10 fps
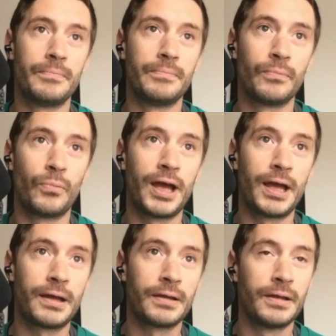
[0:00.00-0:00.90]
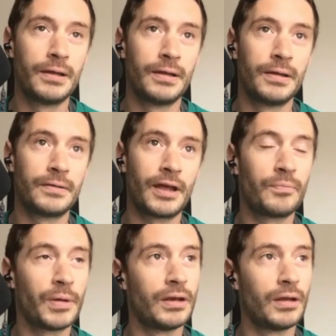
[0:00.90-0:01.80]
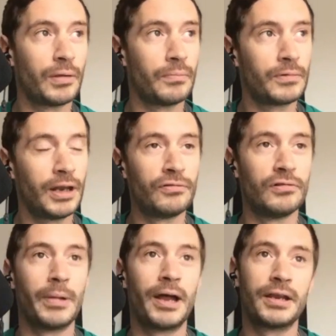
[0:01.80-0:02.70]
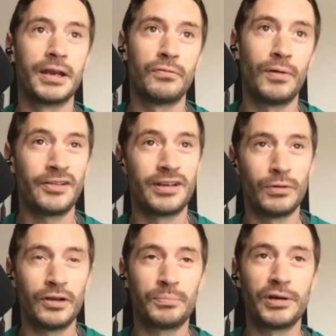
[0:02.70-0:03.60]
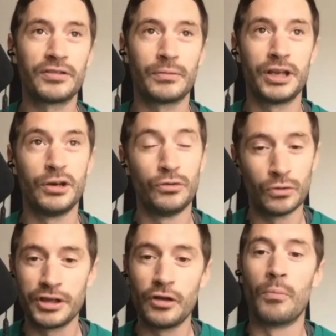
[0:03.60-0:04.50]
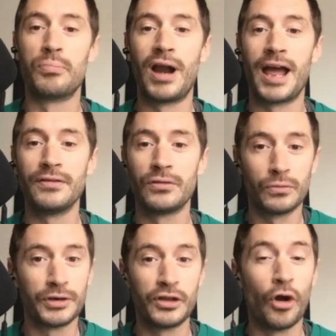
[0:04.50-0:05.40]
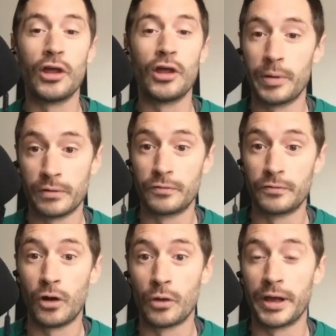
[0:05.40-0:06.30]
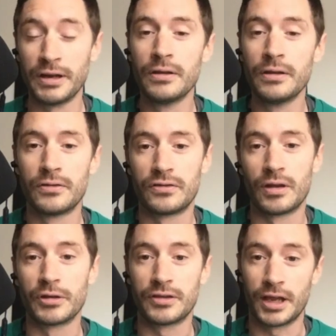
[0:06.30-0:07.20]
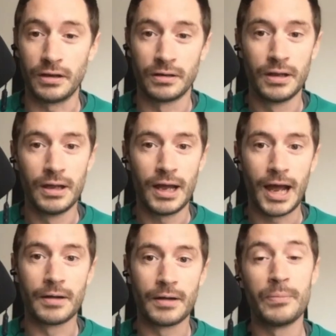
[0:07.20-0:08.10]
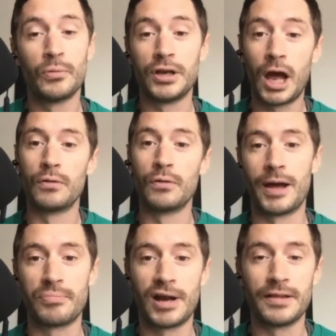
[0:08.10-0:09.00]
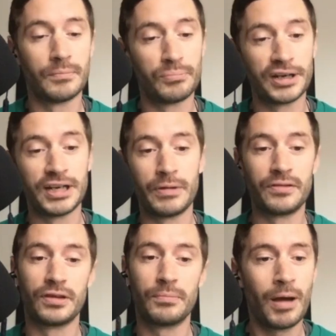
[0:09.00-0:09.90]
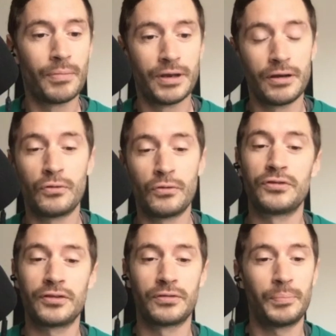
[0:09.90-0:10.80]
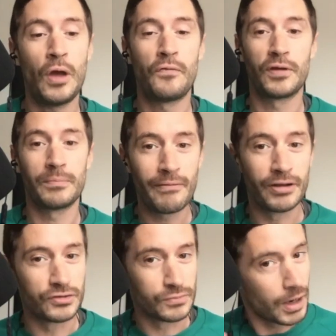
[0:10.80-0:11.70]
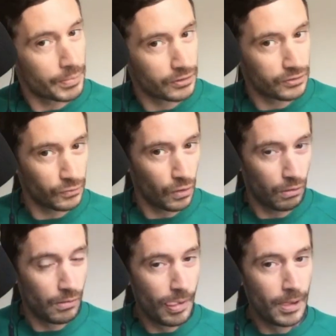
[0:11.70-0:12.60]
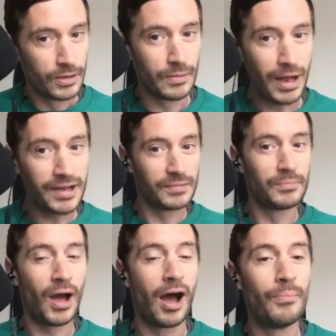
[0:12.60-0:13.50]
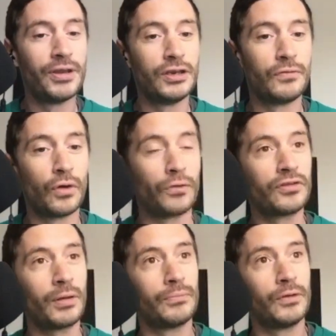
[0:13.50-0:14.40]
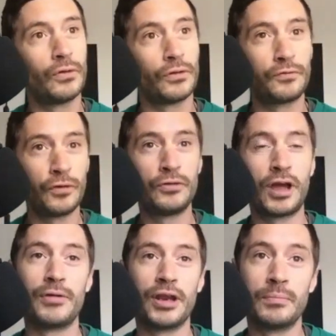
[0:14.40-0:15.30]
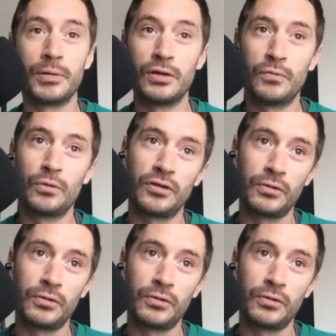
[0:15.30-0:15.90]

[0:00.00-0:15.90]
where they've been a bit clever about it, and they thought, actually, well, let's bring someone in who's already got a brand, who's already got a little bit of a following to some extent, and people know of that brand, and bring them into the pub. And then, of course, that's a perfect marriage, right? Because you've got the amazing pub, and then you've got the food coming in, but you're also